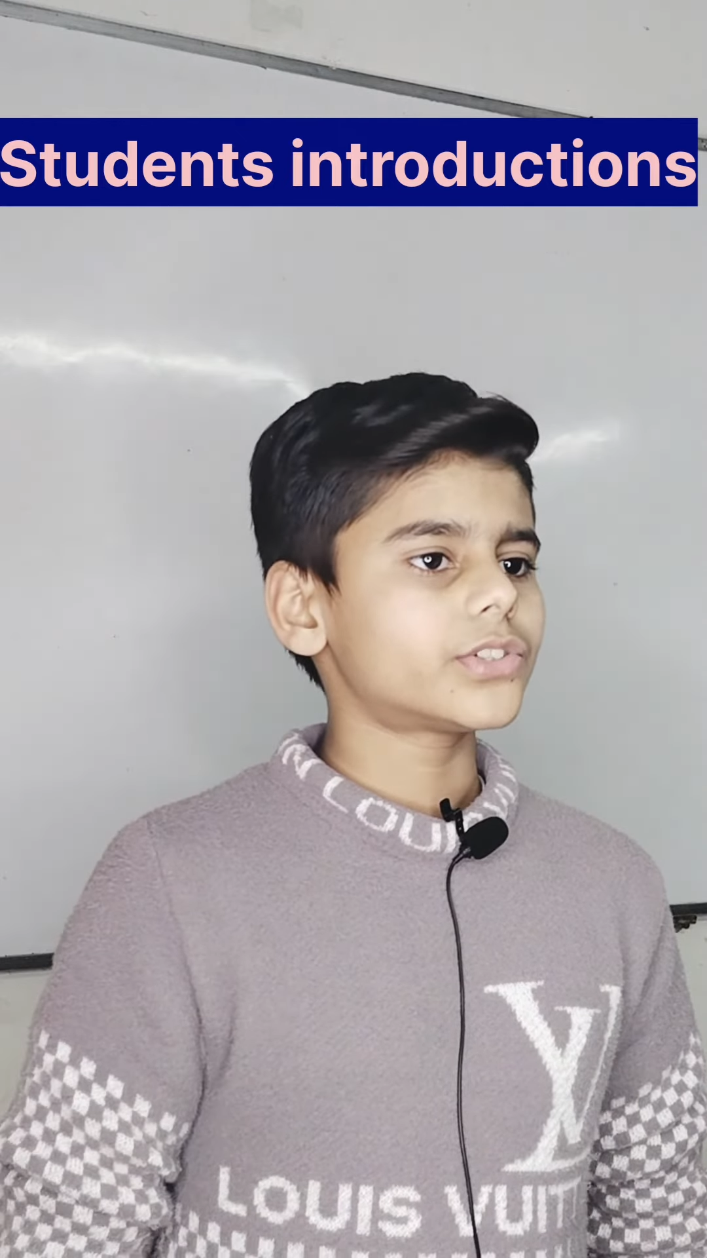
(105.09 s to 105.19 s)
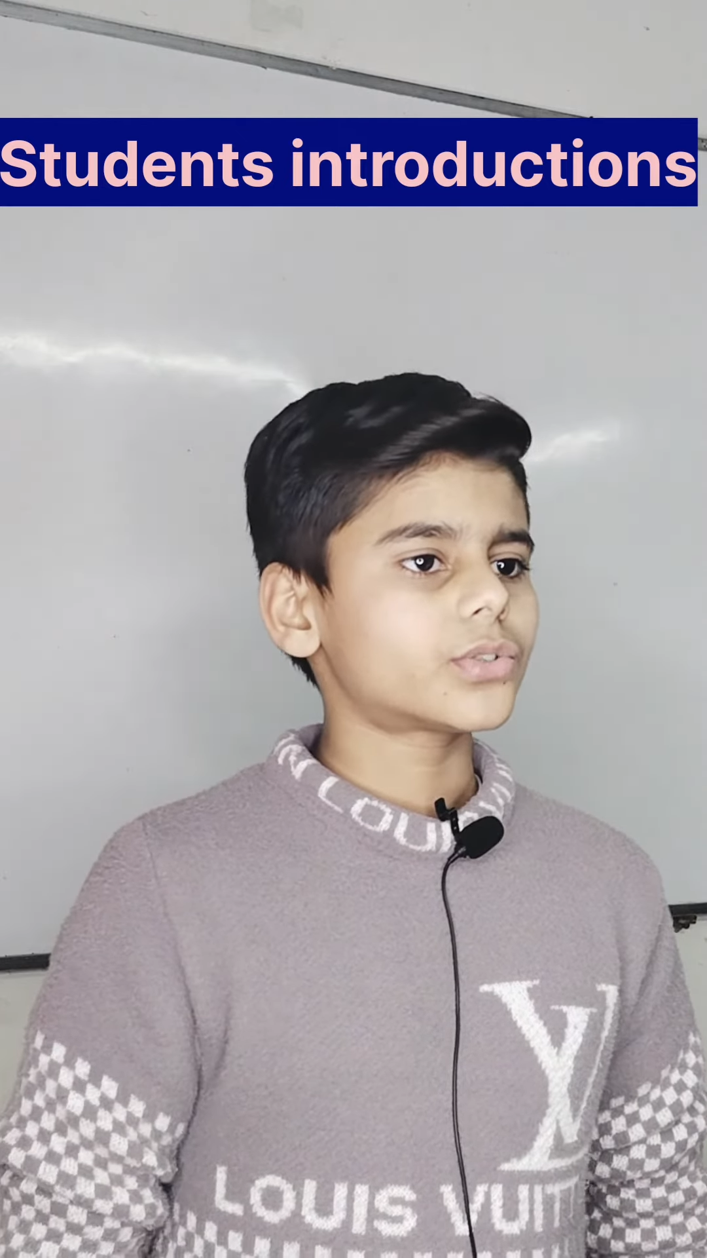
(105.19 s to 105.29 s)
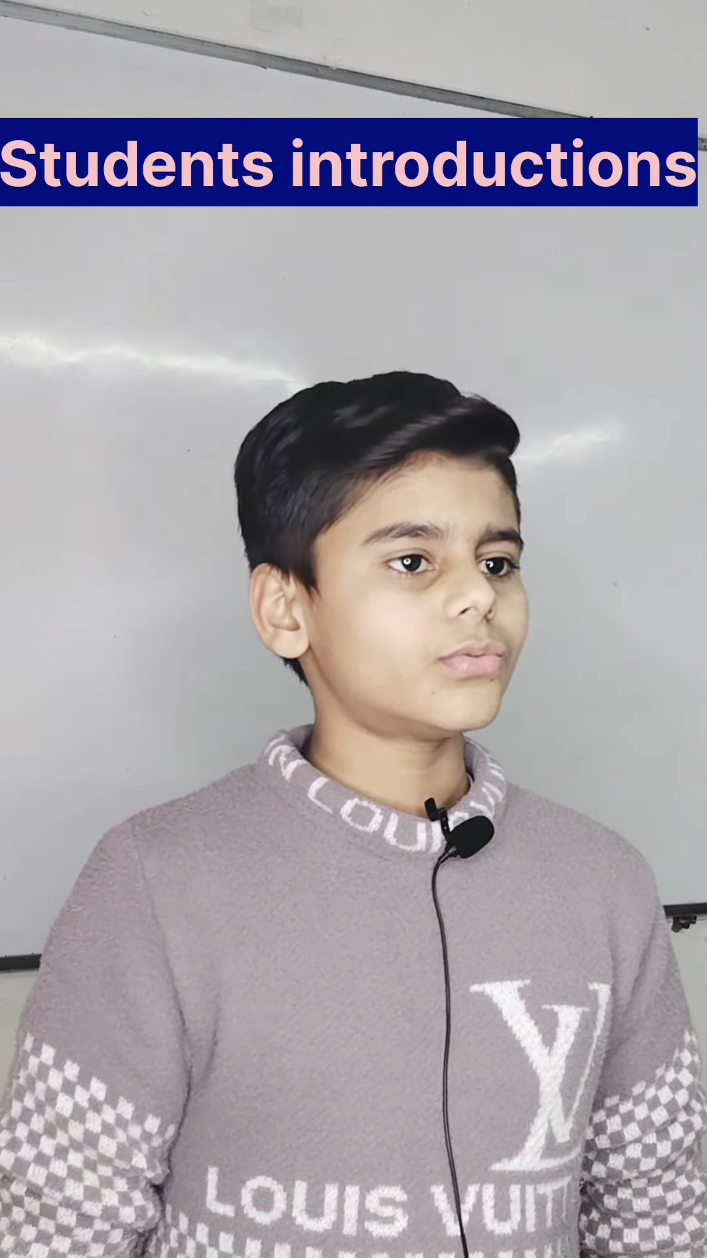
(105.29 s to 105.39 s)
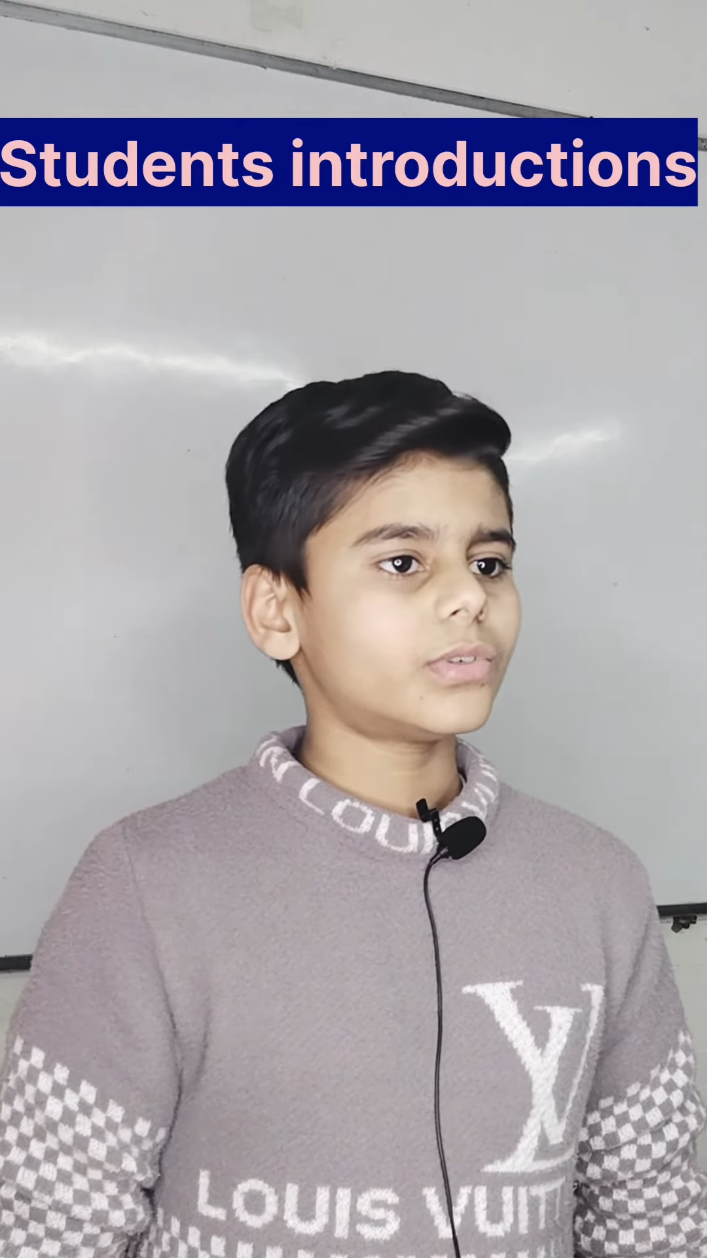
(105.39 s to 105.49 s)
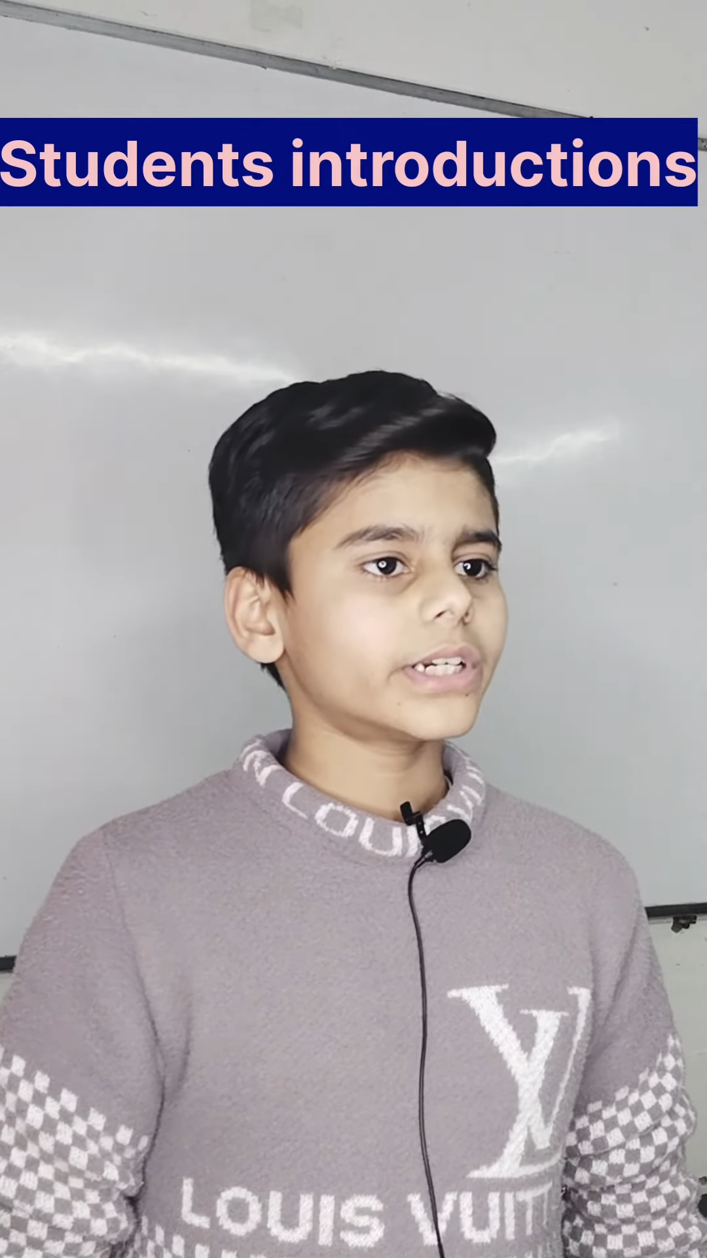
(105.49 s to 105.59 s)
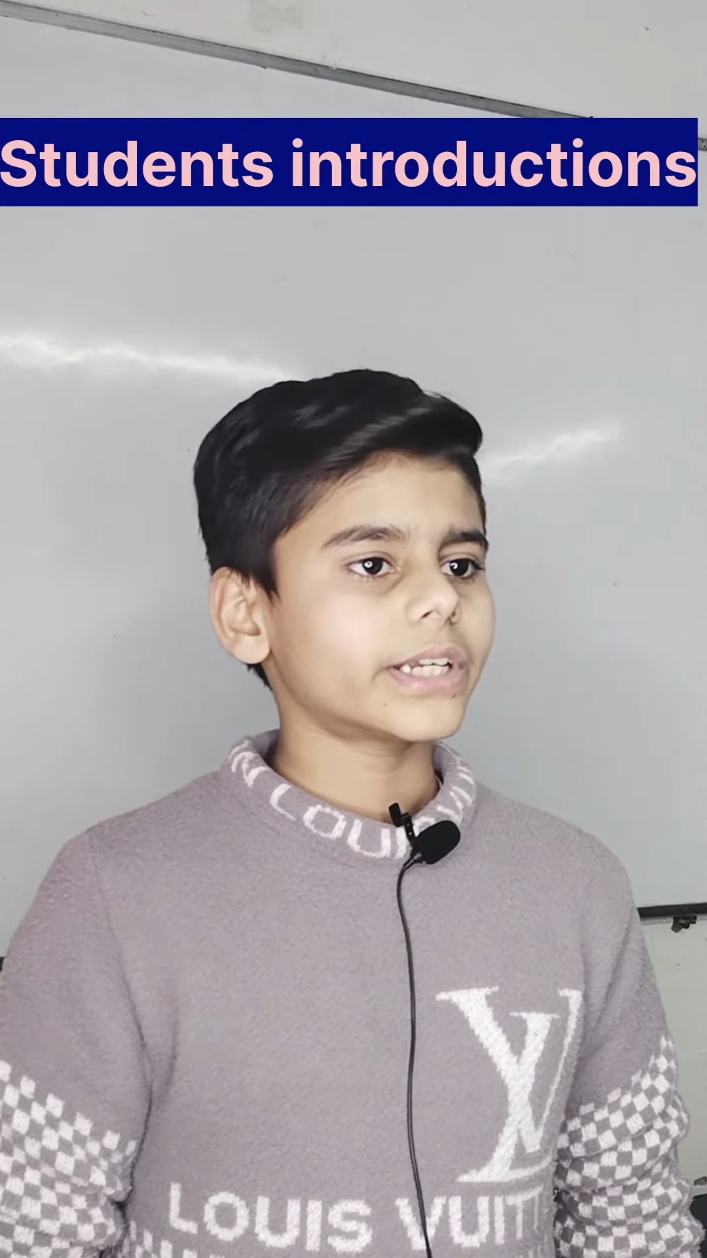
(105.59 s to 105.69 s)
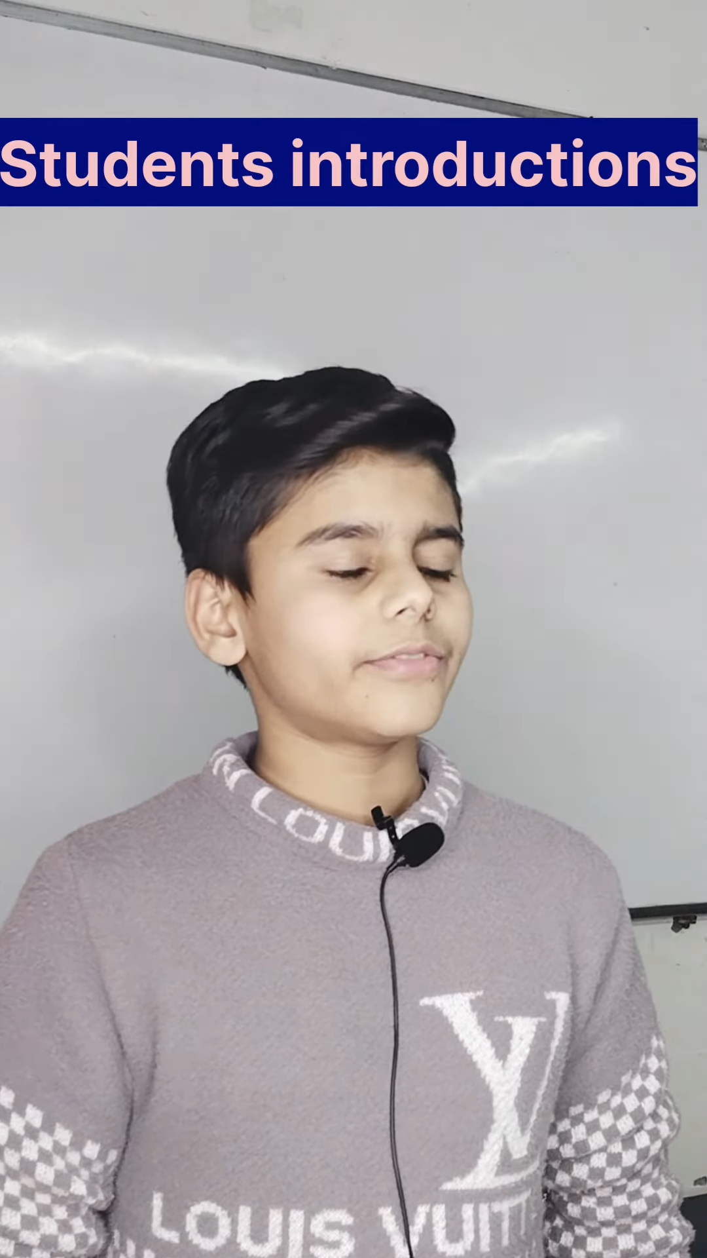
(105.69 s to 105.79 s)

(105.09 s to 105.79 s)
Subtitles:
is to work